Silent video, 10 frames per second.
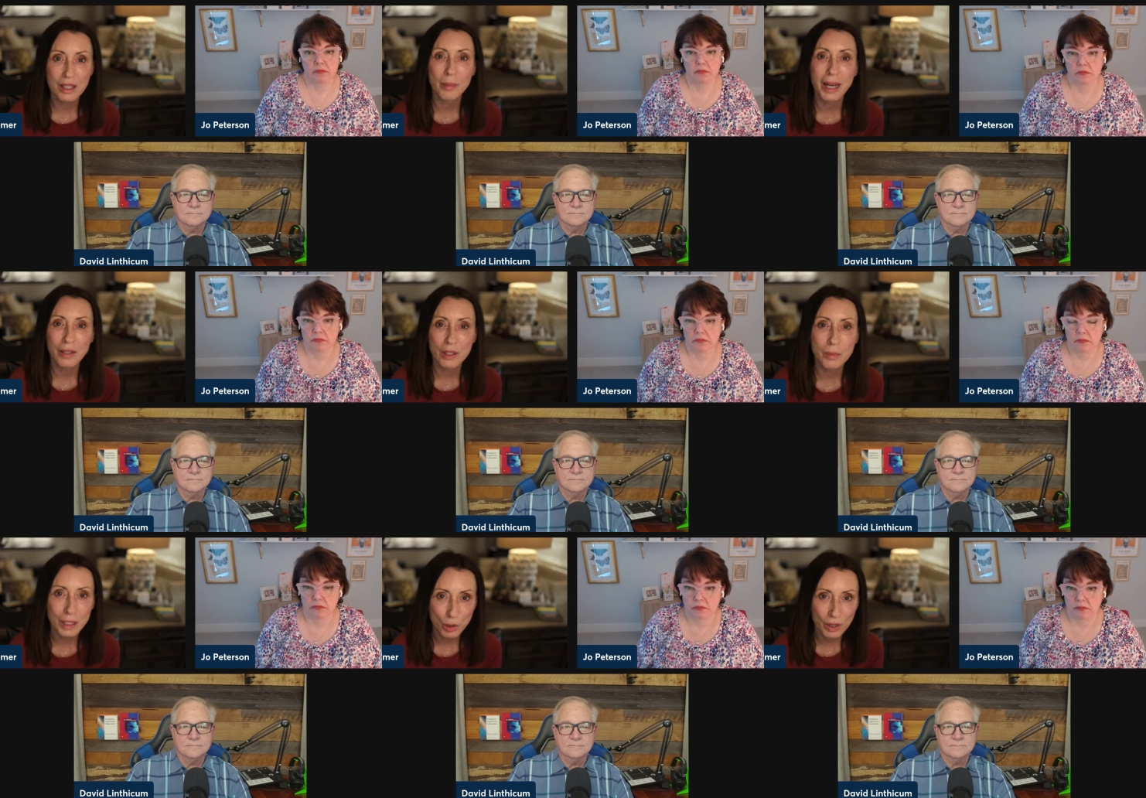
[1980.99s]
Speaker 1: mm. about to
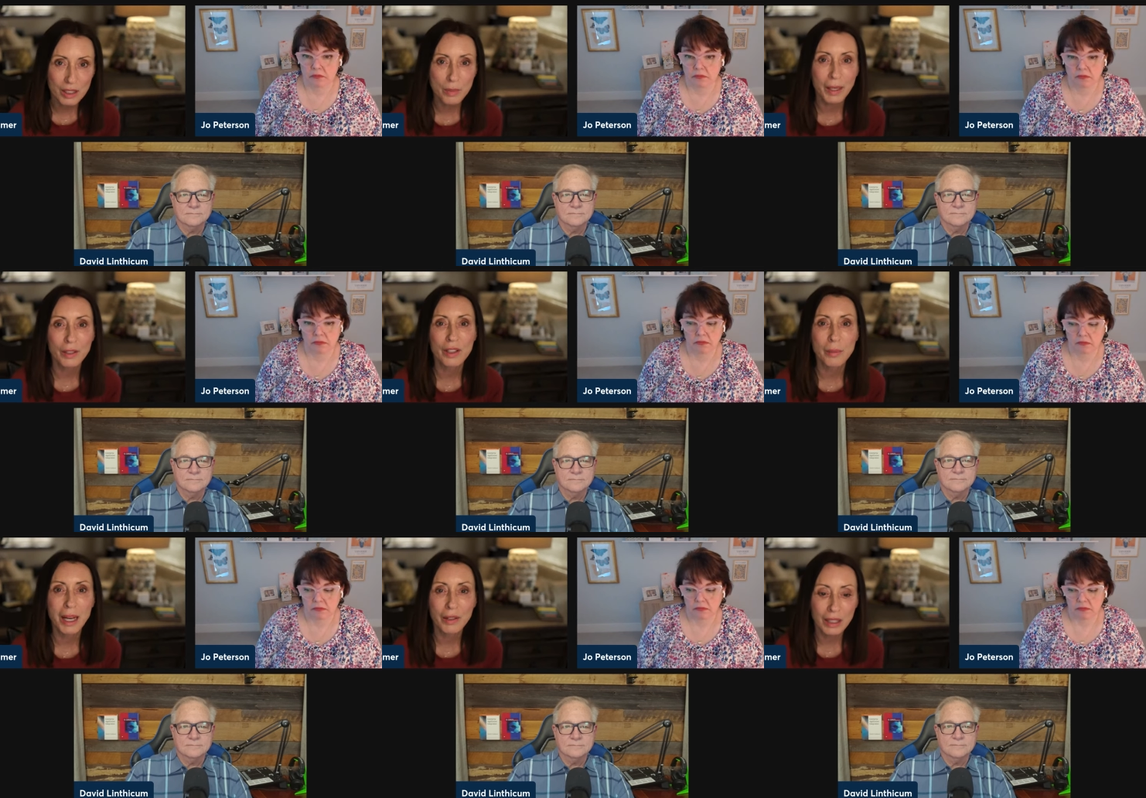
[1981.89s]
be transparent
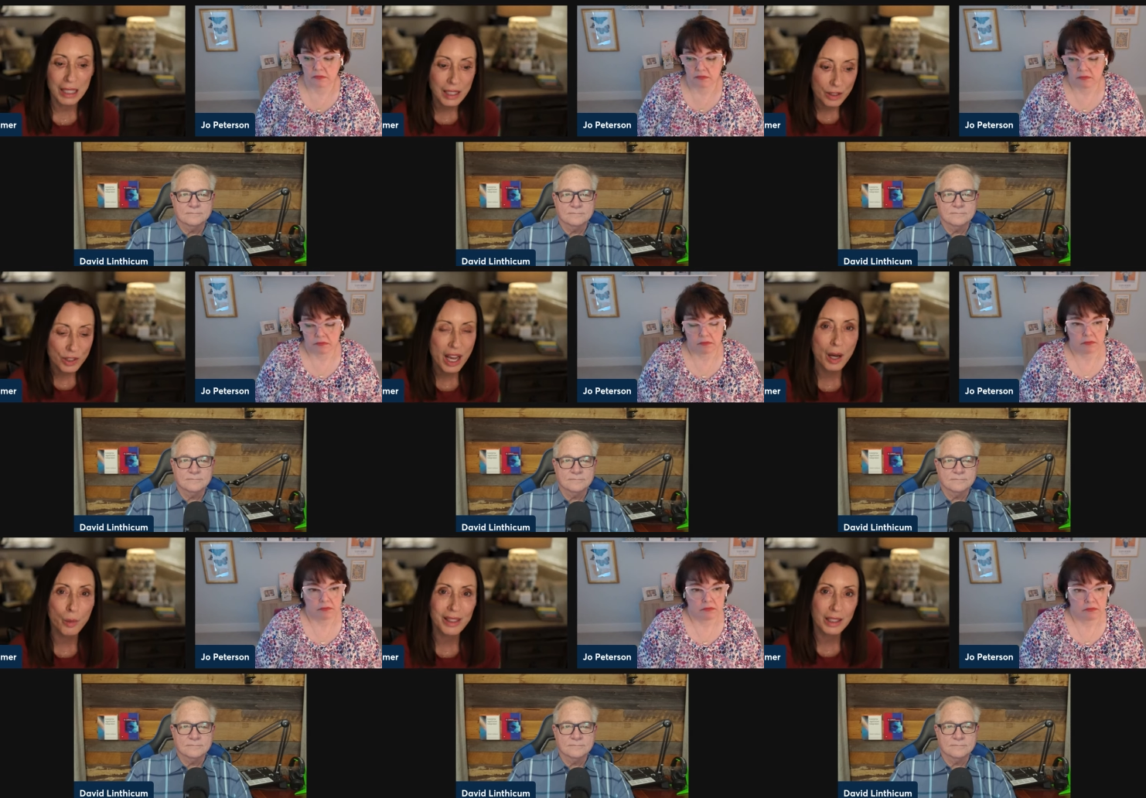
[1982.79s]
about and here's how
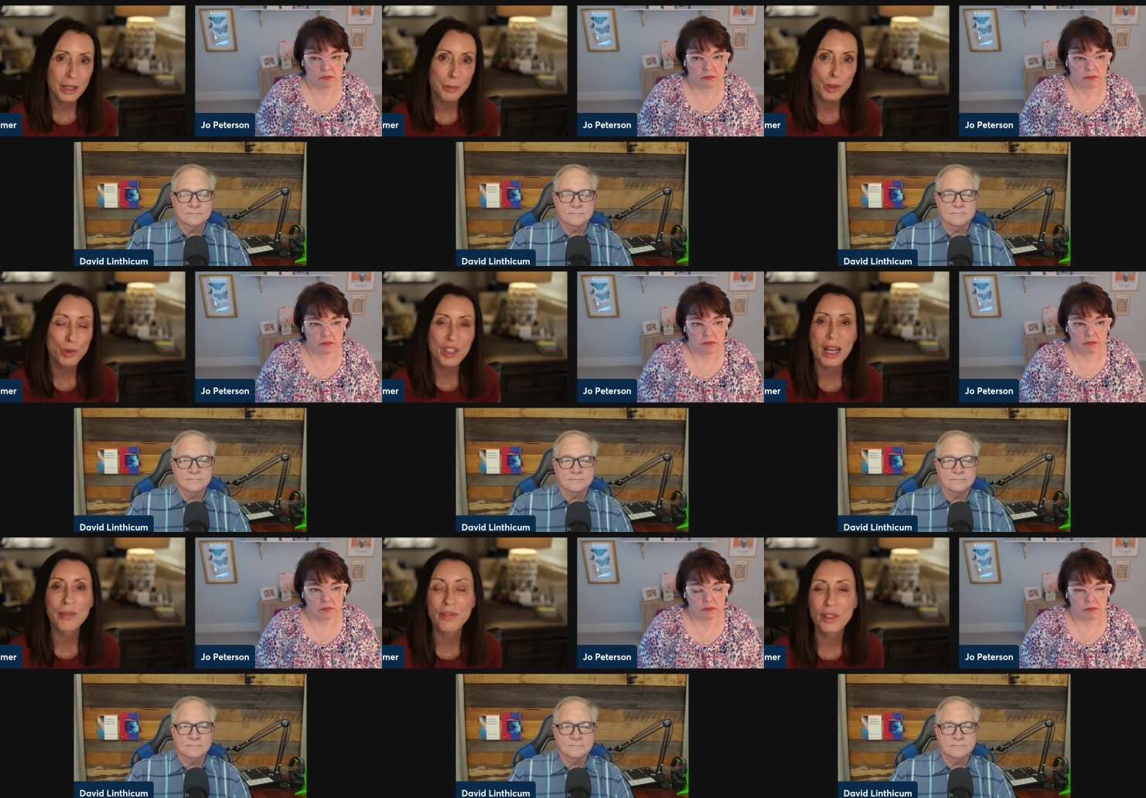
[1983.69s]
we keep you
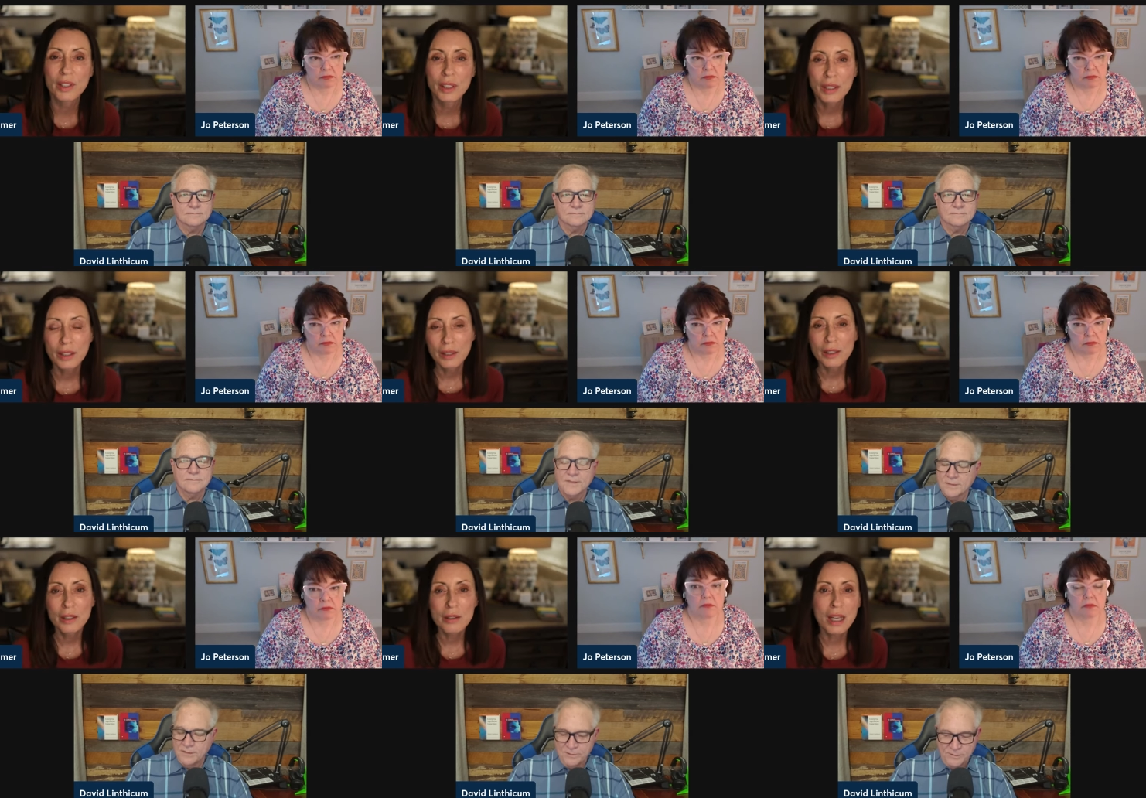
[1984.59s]
safe
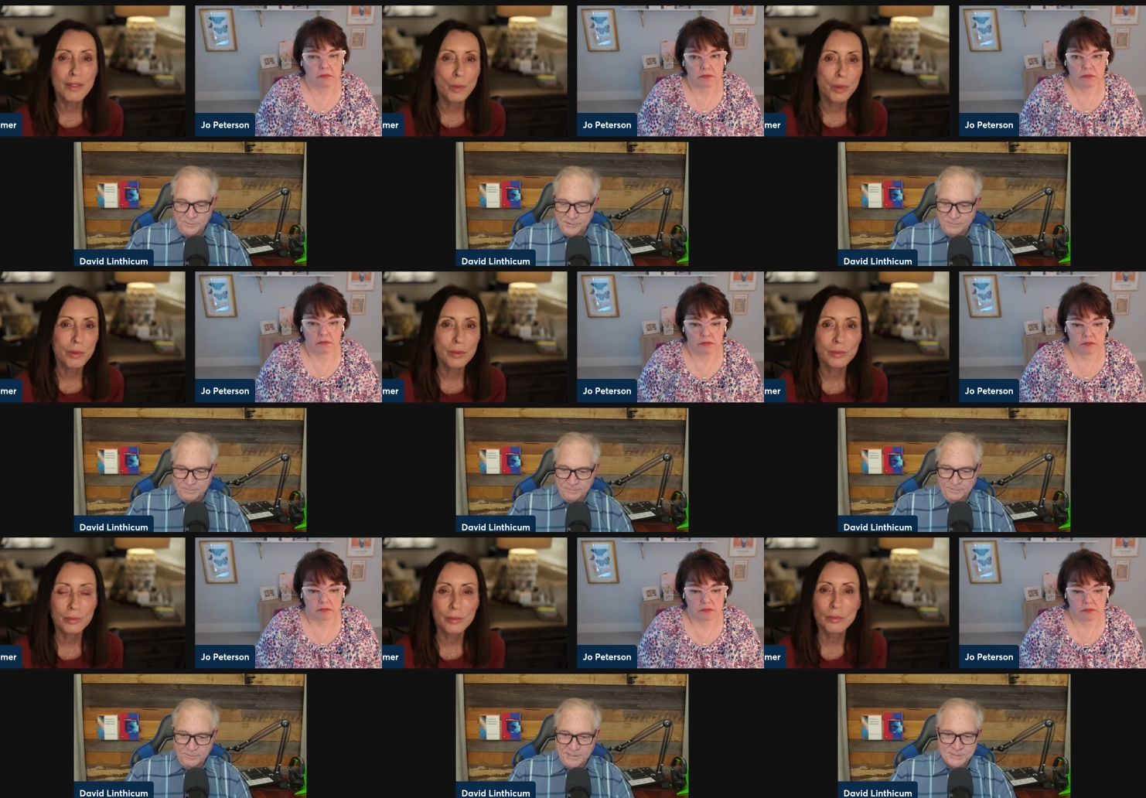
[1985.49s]
Speaker 2: you, you both
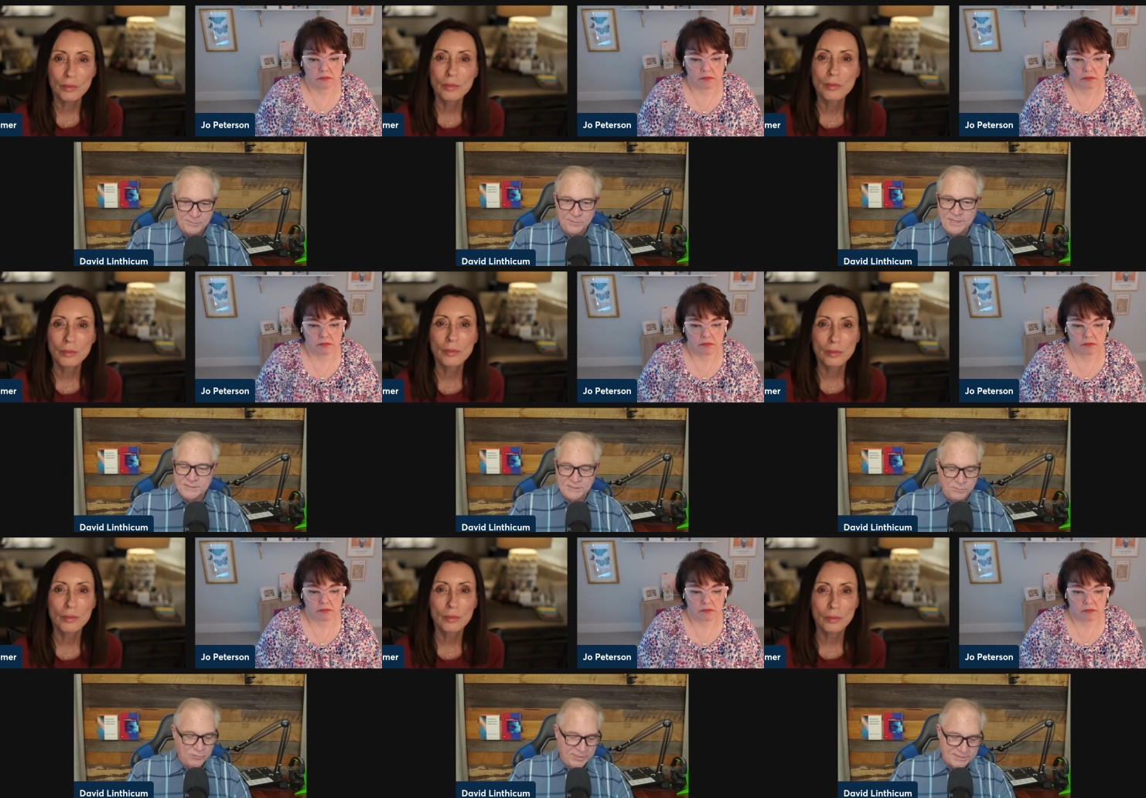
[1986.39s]
make some amazing
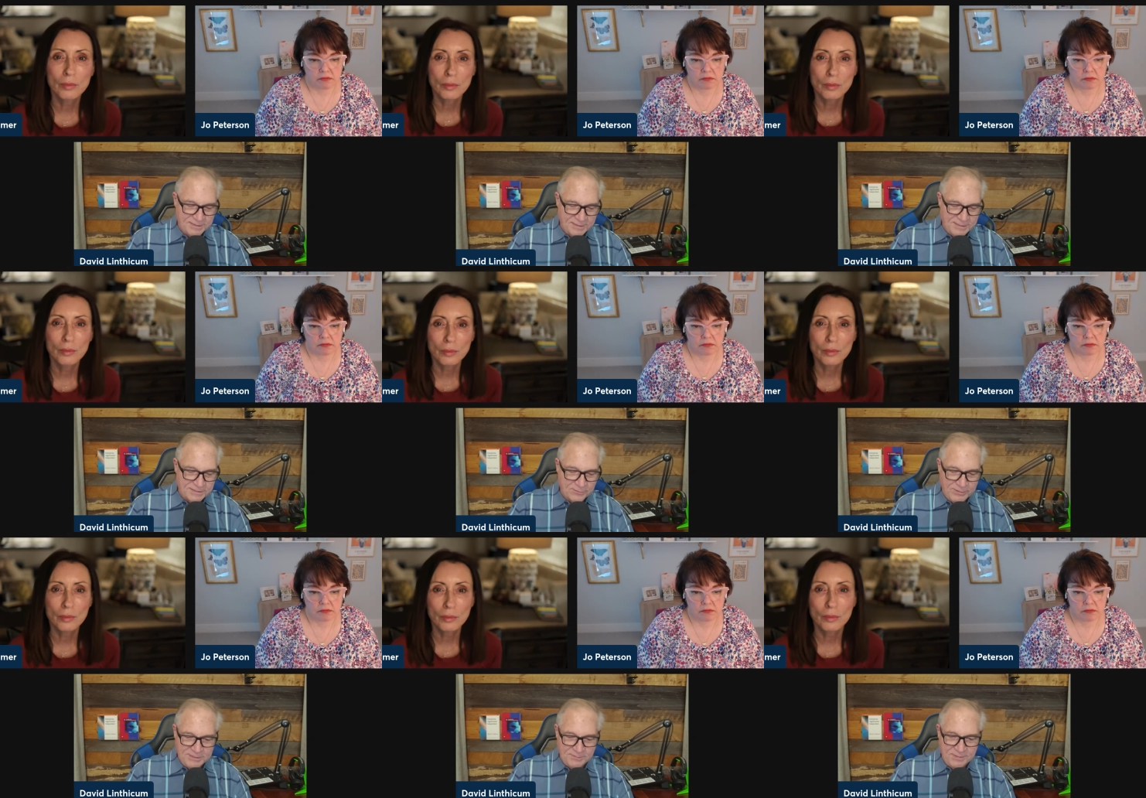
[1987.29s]
points. I think it's
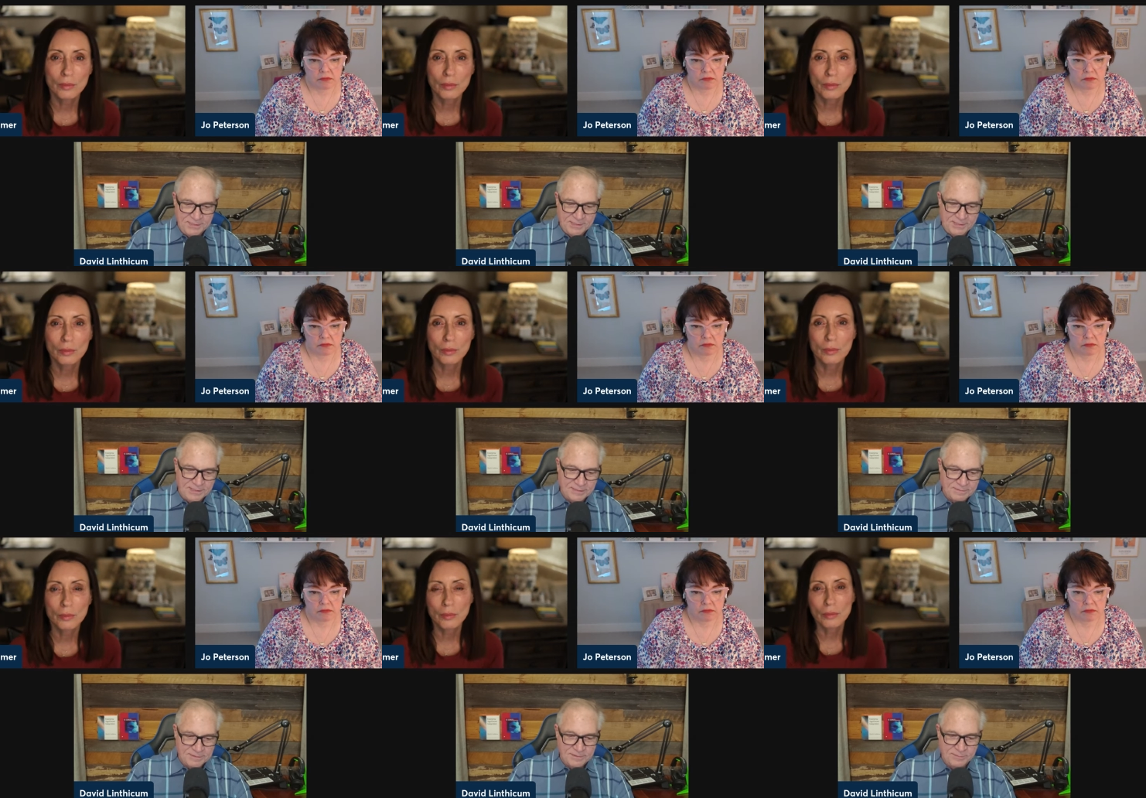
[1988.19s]
going to be uh,
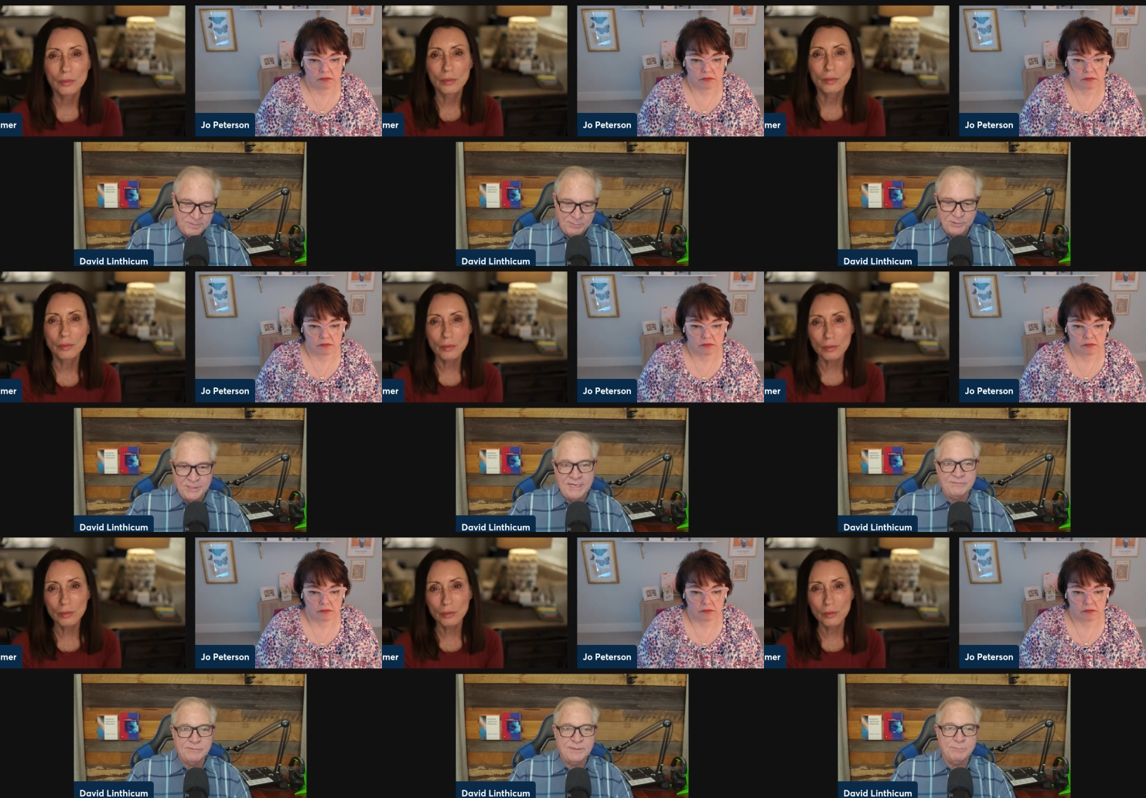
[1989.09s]
there, people are going to have to be